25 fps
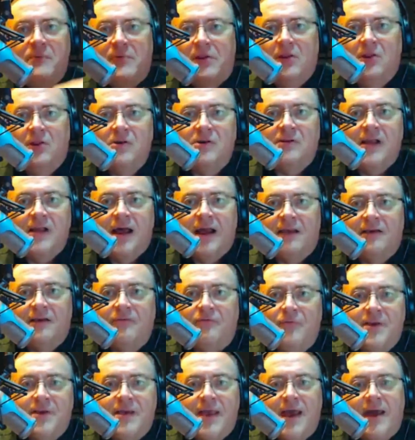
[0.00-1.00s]
look like
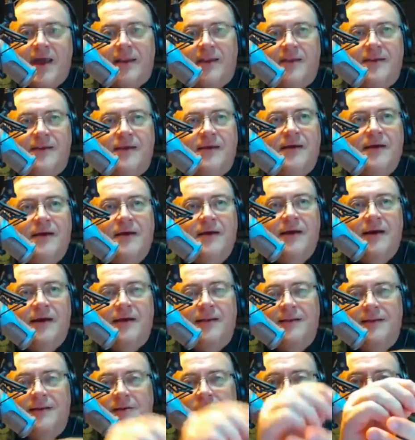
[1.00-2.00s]
if we added
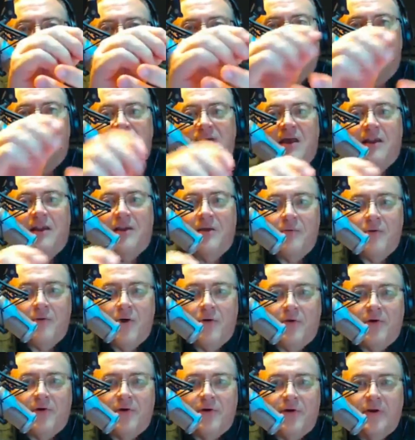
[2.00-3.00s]
a little bit of yellow
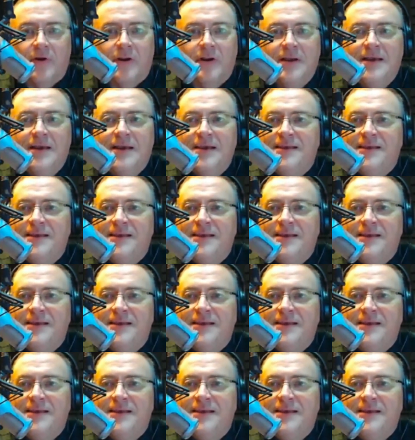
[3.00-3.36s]
ochre.